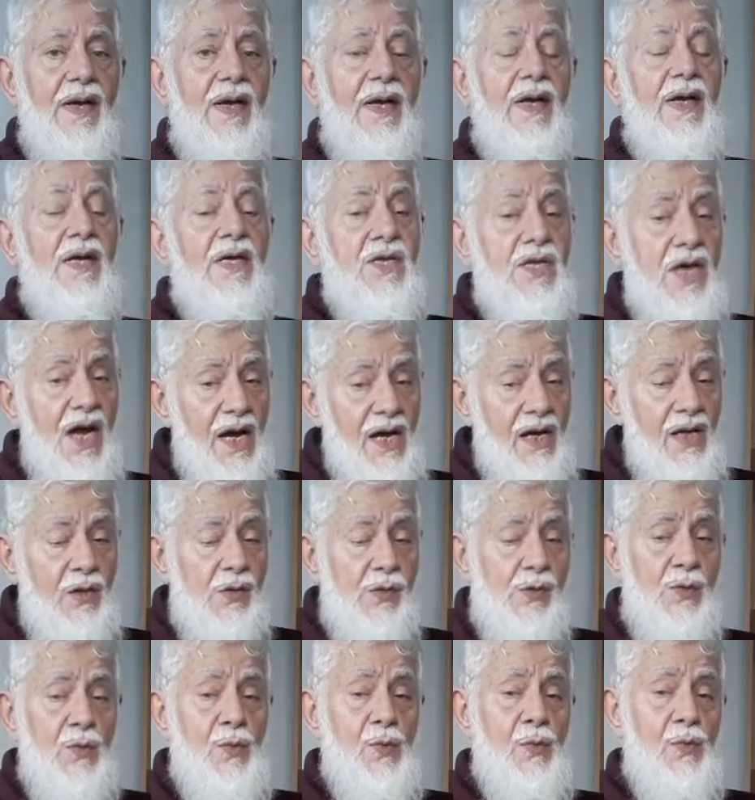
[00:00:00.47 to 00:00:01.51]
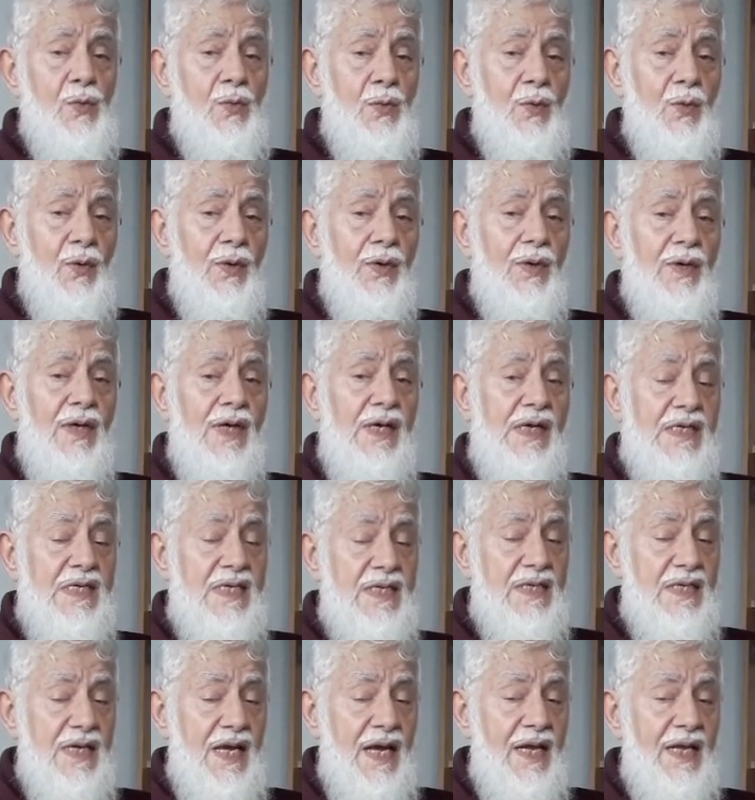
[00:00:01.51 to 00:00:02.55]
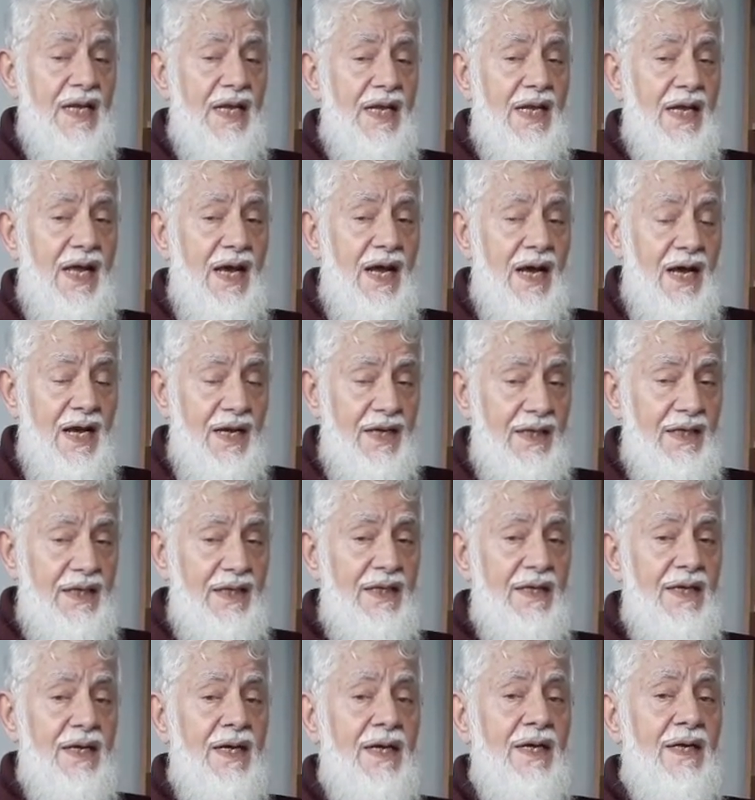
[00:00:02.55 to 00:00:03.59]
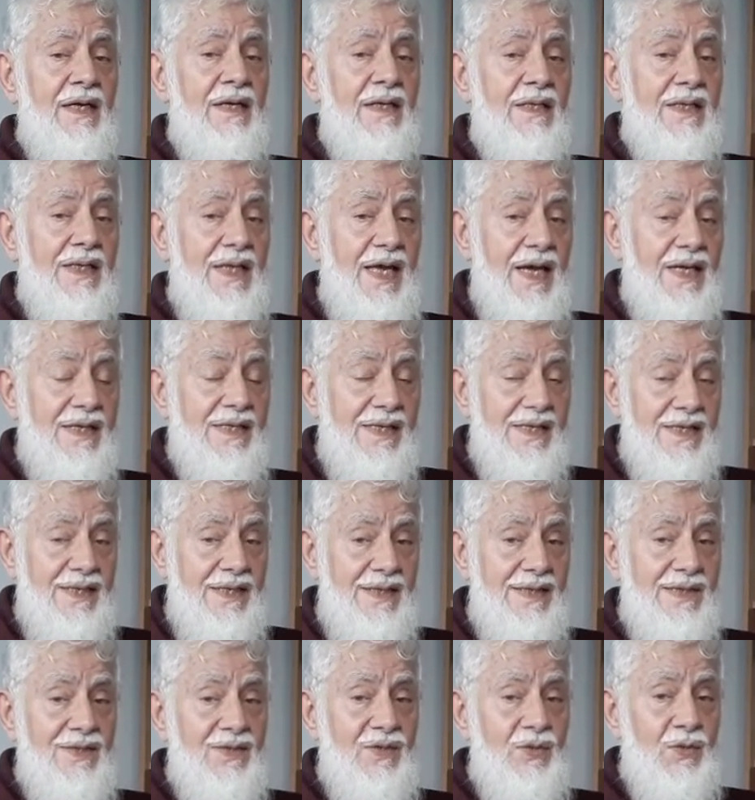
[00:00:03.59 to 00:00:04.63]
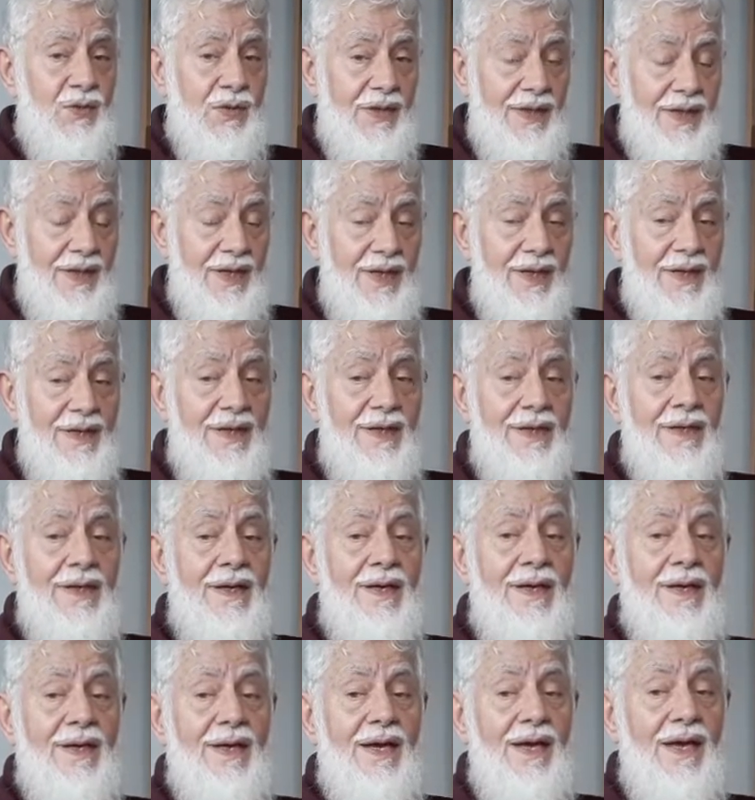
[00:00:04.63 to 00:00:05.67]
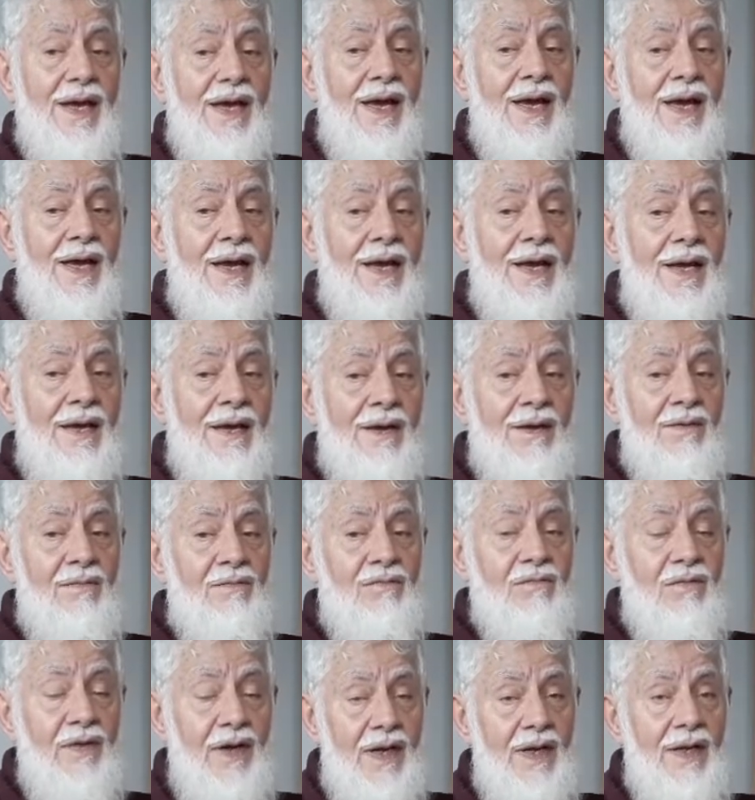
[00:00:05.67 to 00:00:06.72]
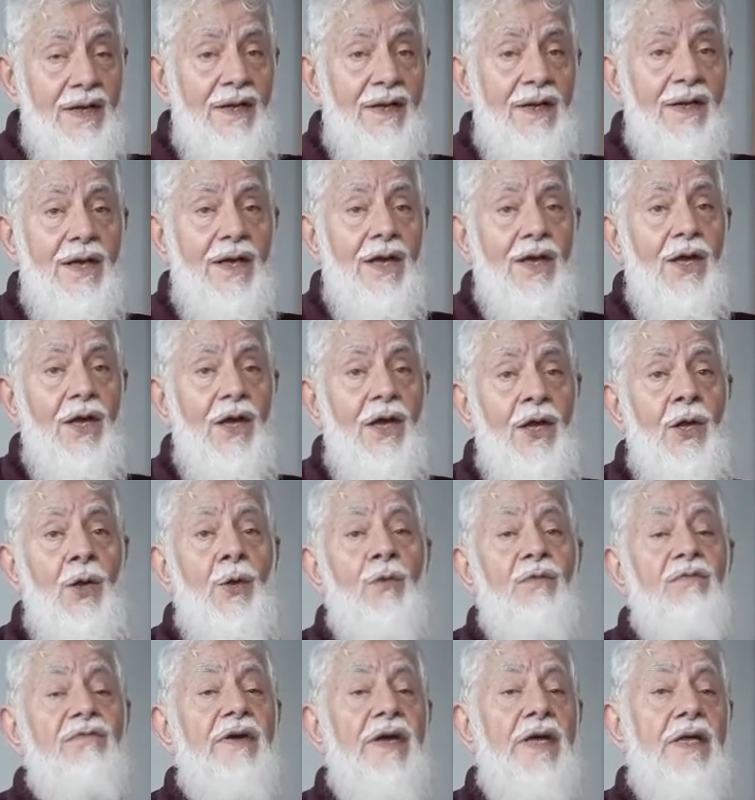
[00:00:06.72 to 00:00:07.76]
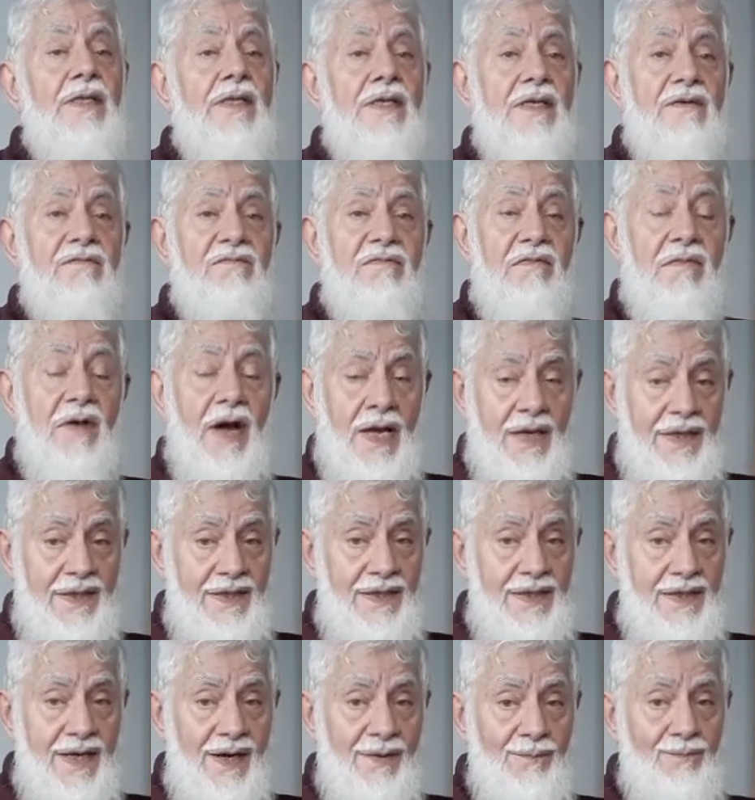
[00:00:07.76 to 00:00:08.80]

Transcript: Ijarah sukuk is an idea that is really a very innovative idea.